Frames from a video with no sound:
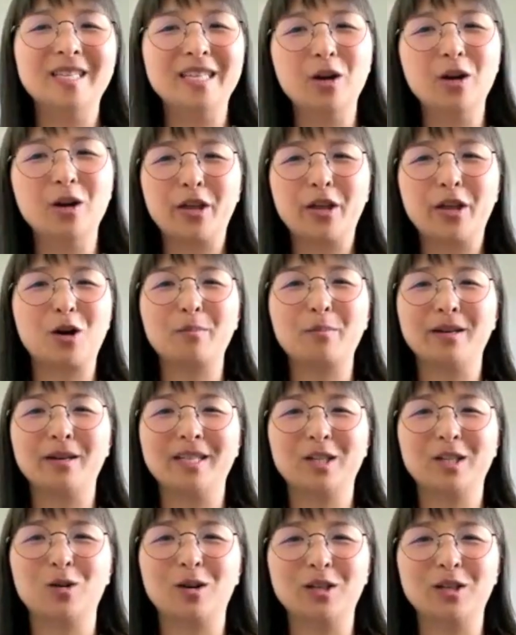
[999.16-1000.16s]

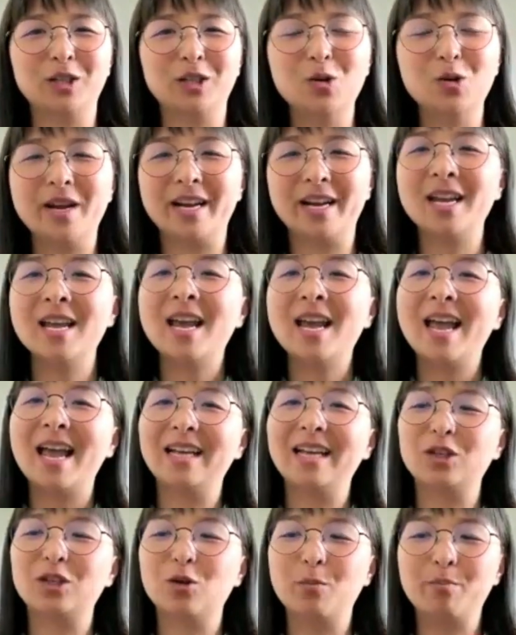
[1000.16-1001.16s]
physiotherapists are doing.
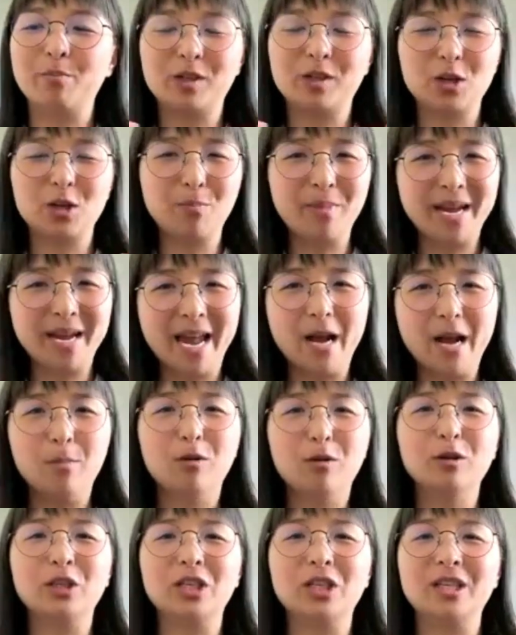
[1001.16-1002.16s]
And so to be
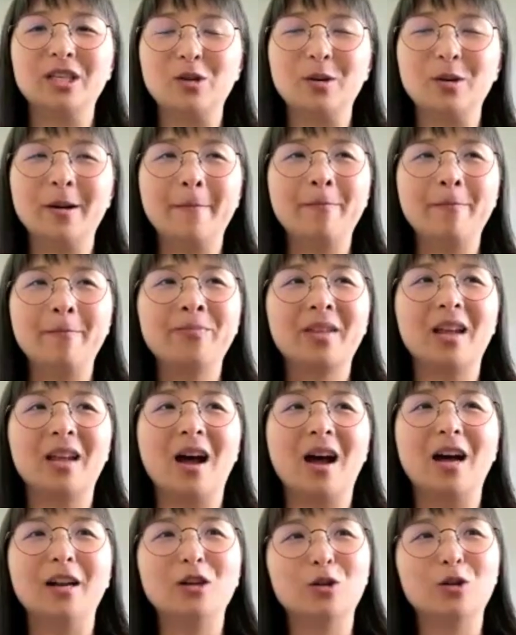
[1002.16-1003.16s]
able to
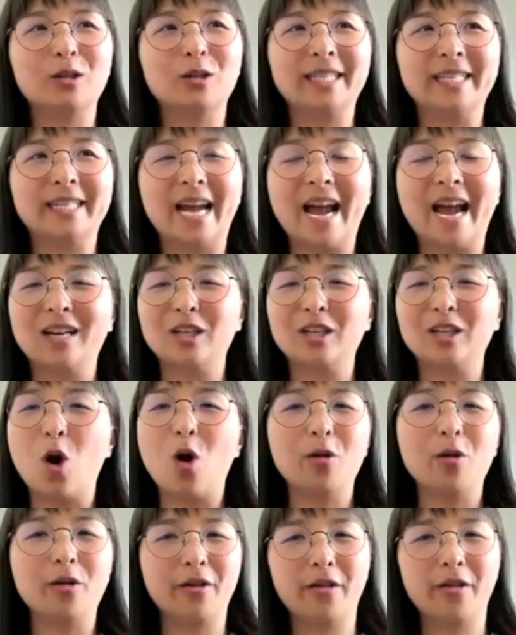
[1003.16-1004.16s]
understand
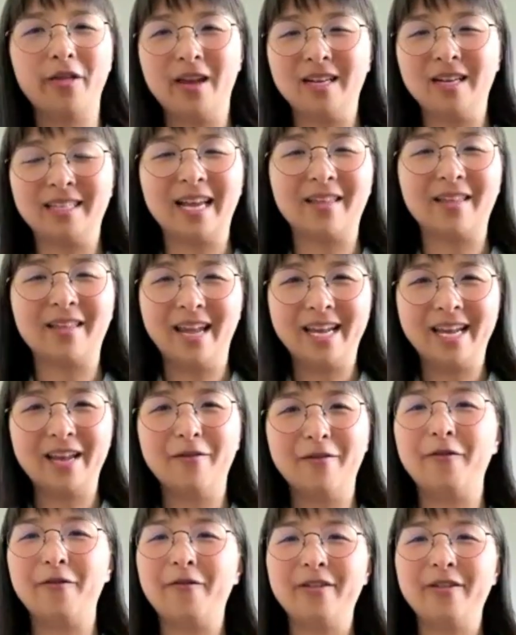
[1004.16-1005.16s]
all the things that they
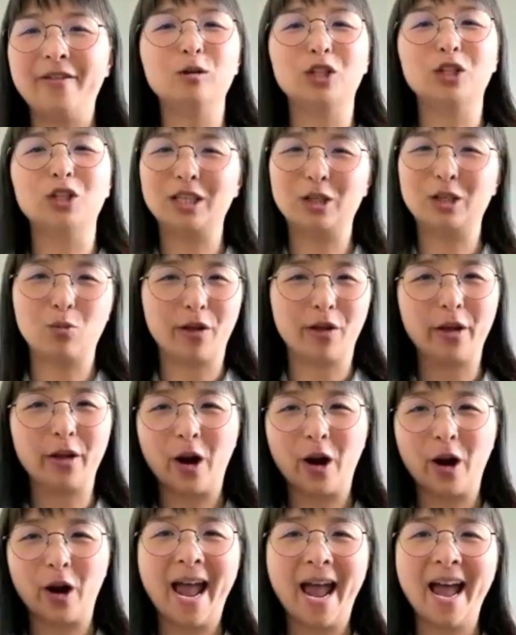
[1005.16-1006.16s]
can feel just with
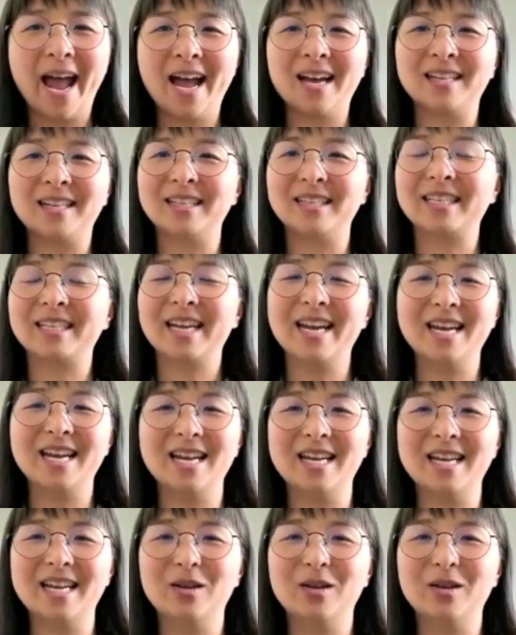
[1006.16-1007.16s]
their hands,
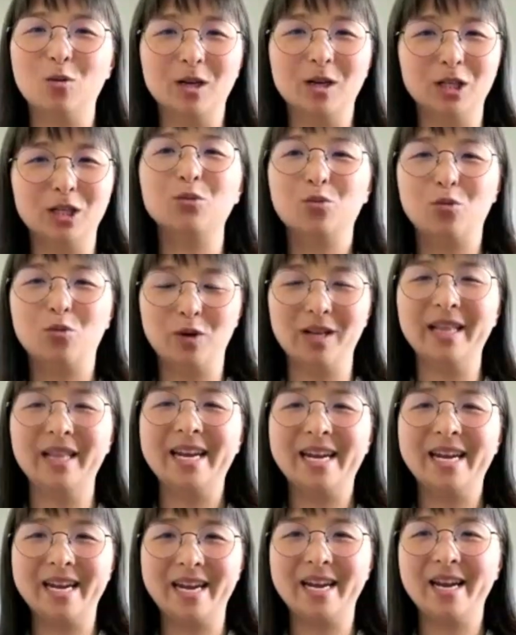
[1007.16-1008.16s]
it was
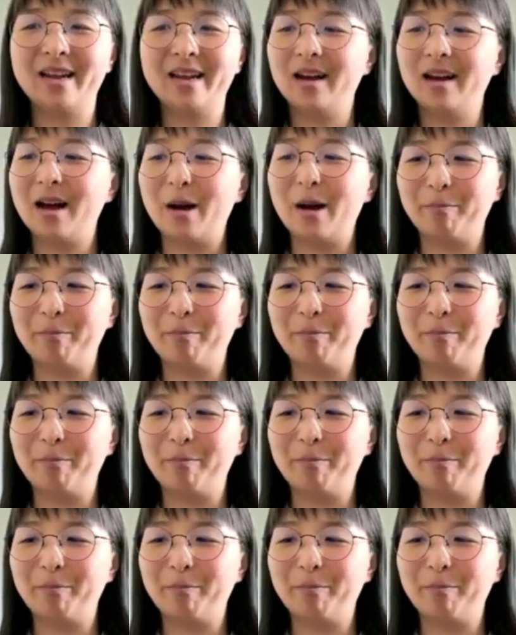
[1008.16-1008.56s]
really